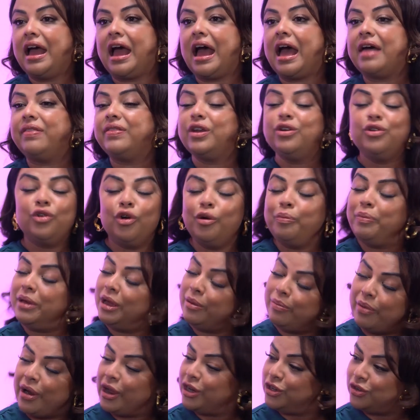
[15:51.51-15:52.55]
and they're not
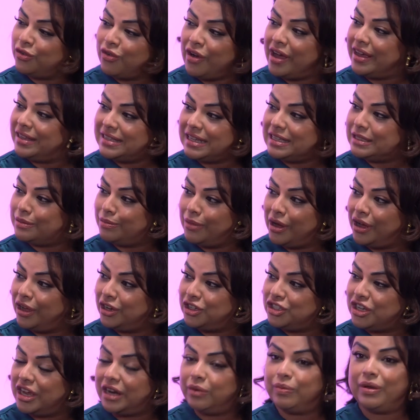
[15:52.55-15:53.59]
being pressurized as
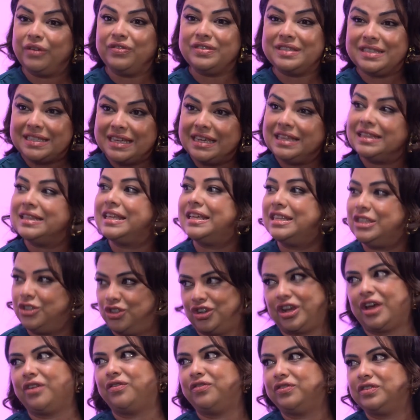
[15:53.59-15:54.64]
much and we've seen this
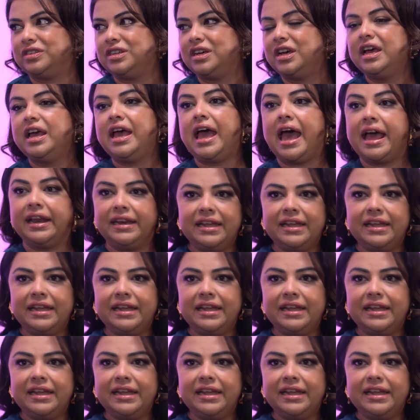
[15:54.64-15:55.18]
shift mm.